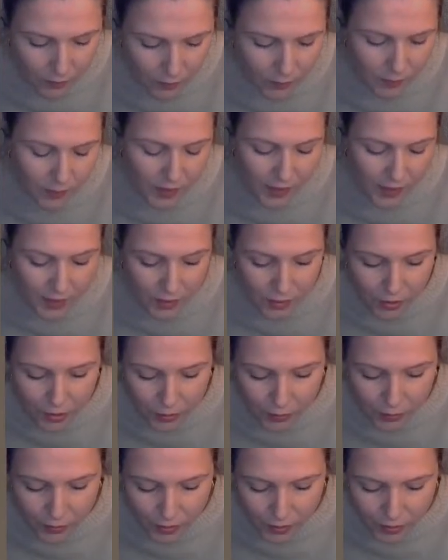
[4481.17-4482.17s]

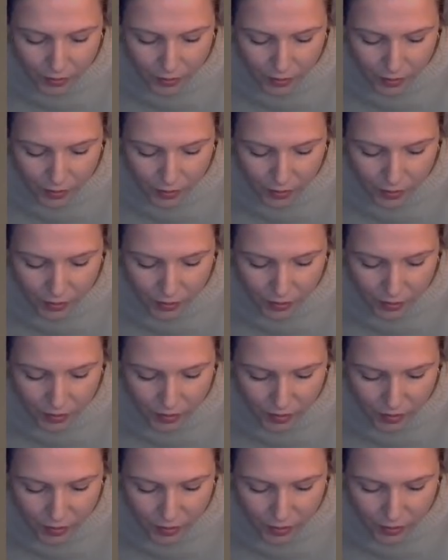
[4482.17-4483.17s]
then,
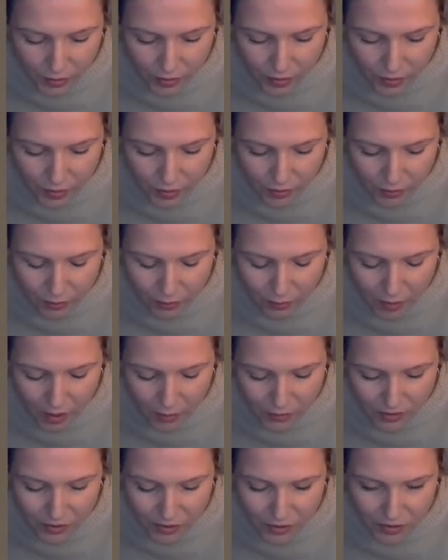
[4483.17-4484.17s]
your
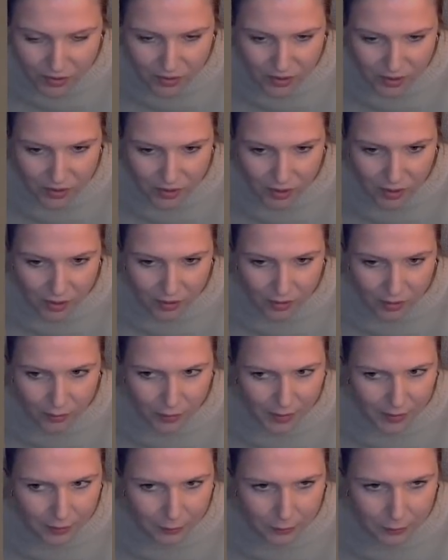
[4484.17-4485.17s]
mom shouldn't start
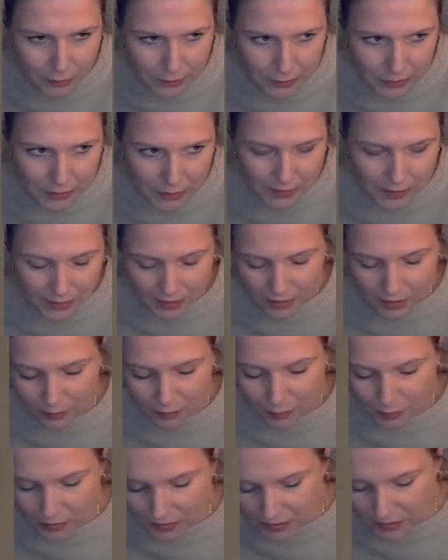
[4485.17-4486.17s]
about like getting a
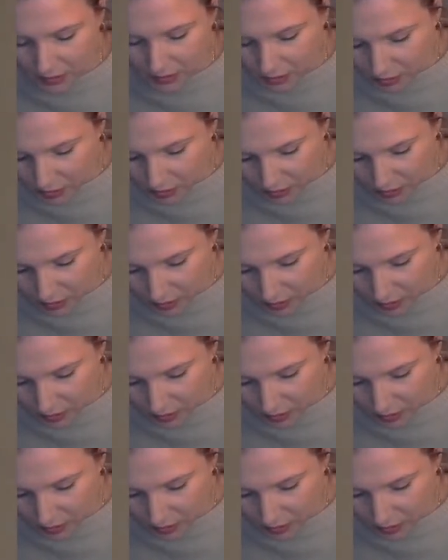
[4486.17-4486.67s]
procedure